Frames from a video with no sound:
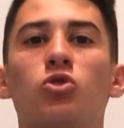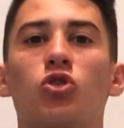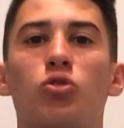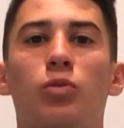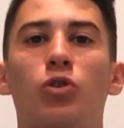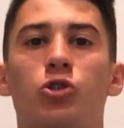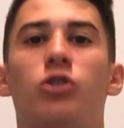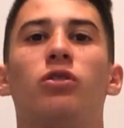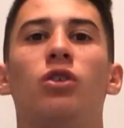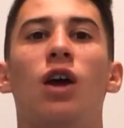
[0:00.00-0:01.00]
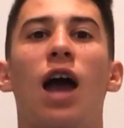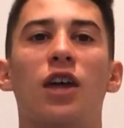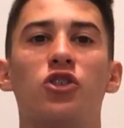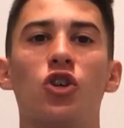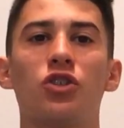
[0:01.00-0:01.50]
sorts of pollution,
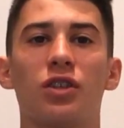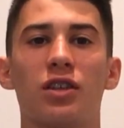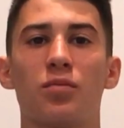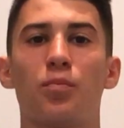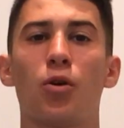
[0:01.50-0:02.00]
and due to this,